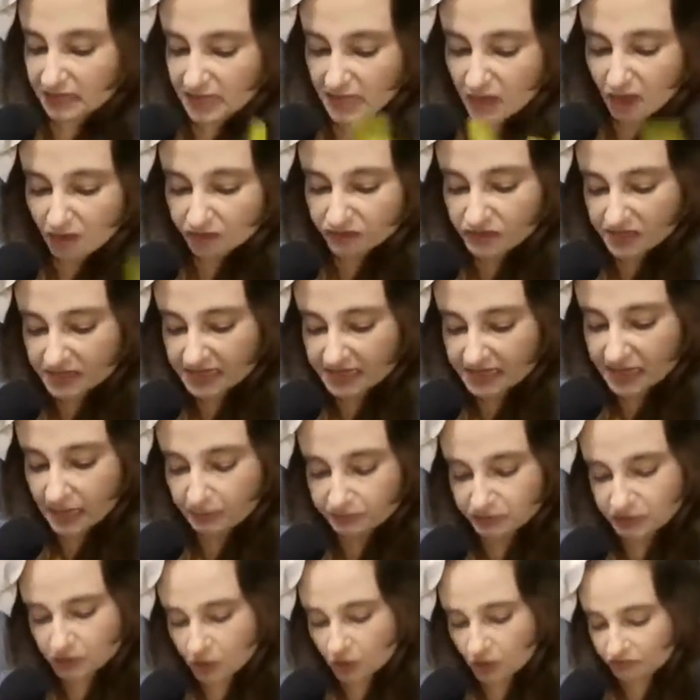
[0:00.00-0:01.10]
Yeah, I've just snapped
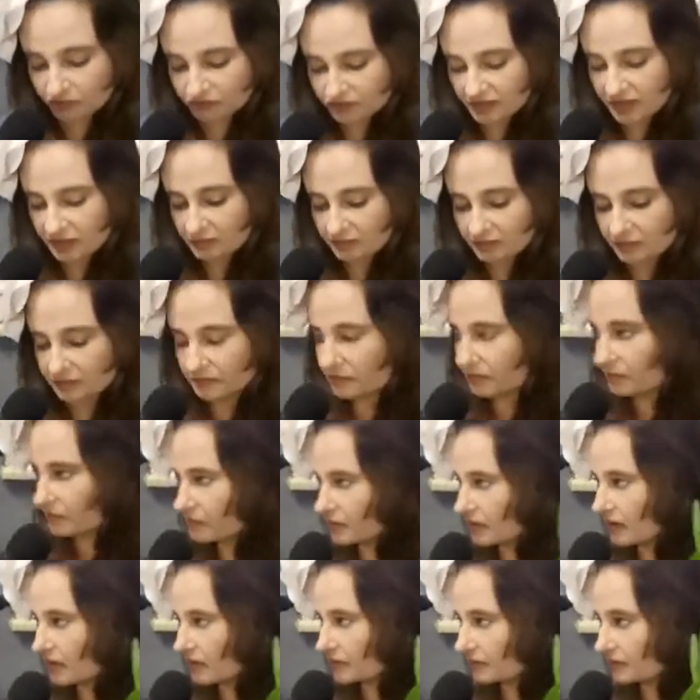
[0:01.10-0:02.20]
it off
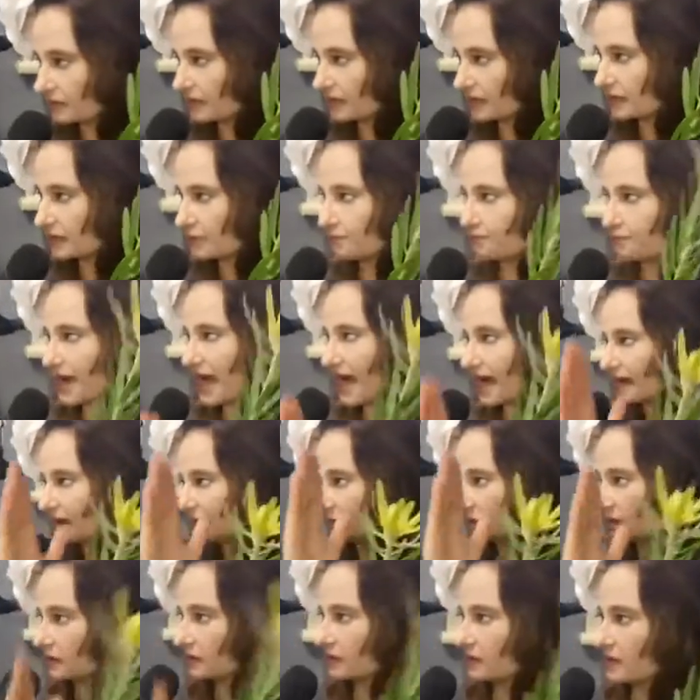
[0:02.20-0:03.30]
the
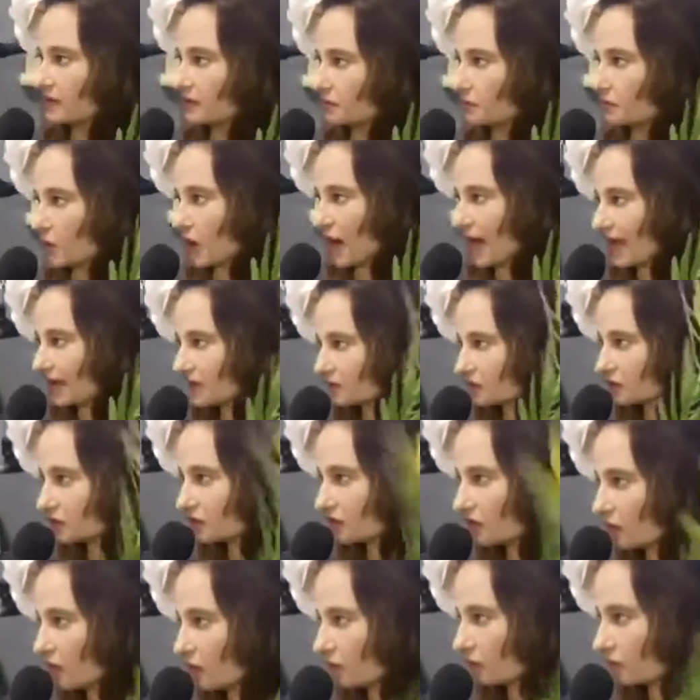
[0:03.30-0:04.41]
main branch
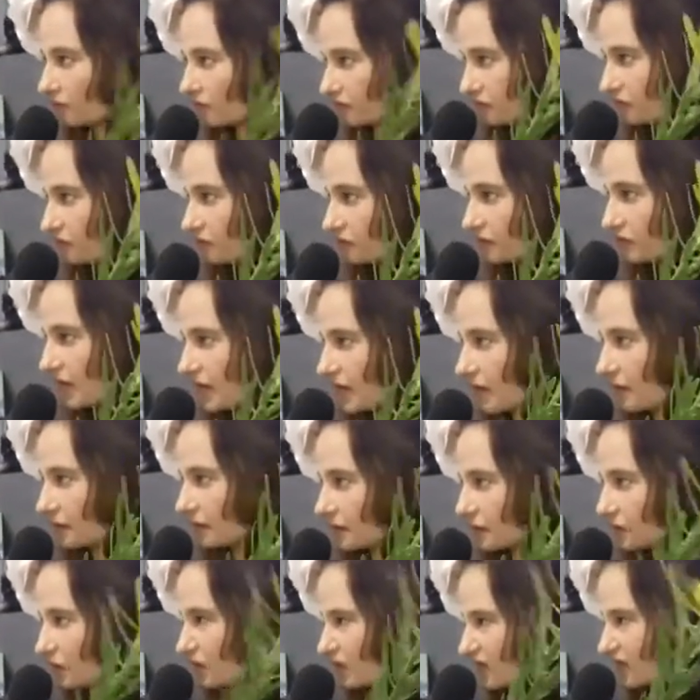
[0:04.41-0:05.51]
of the
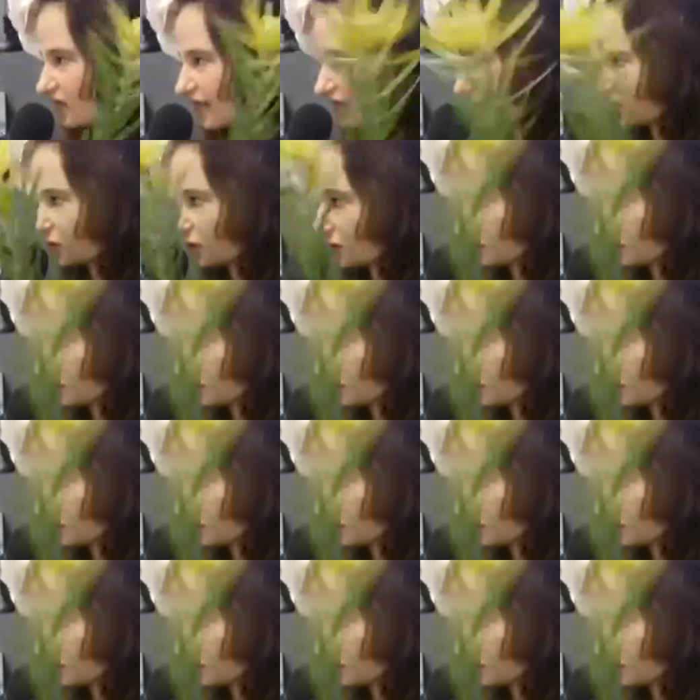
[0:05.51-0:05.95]
leucadendron.